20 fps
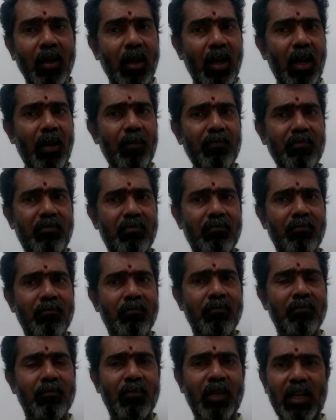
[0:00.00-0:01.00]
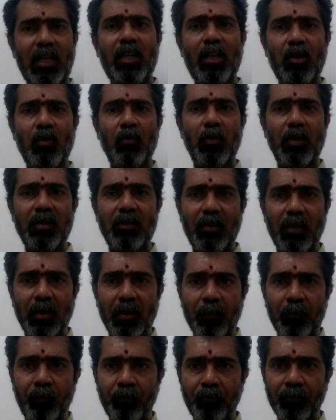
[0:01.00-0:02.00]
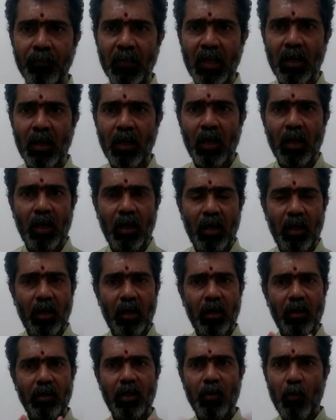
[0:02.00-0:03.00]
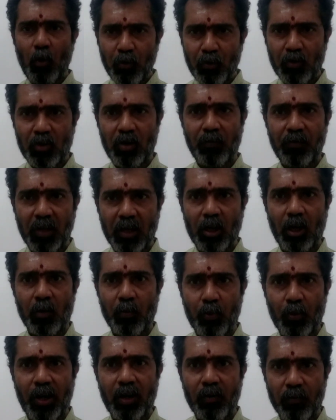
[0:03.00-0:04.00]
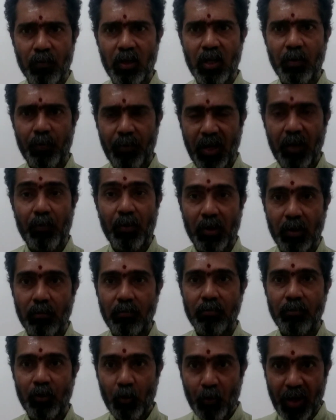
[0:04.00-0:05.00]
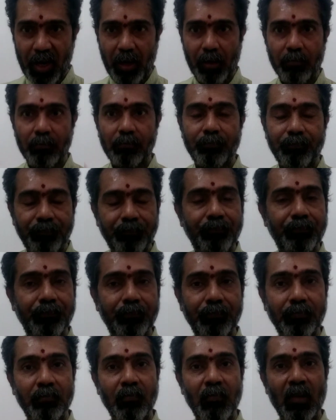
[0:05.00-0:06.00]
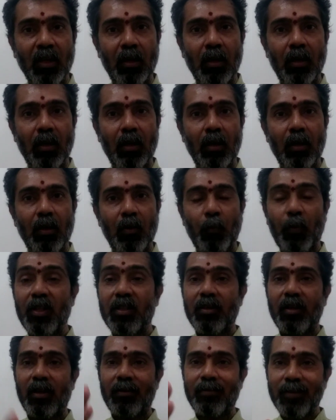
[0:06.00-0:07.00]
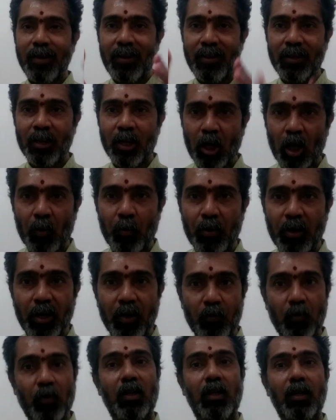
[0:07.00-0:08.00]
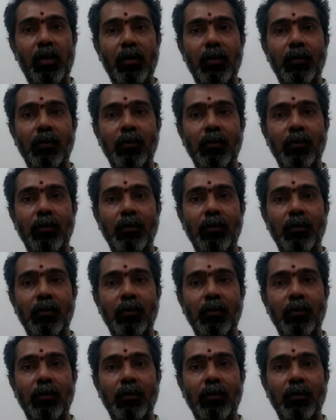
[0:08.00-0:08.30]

I'm telling you one thing. The most of the corporate world people today, when they are there in the corporate world,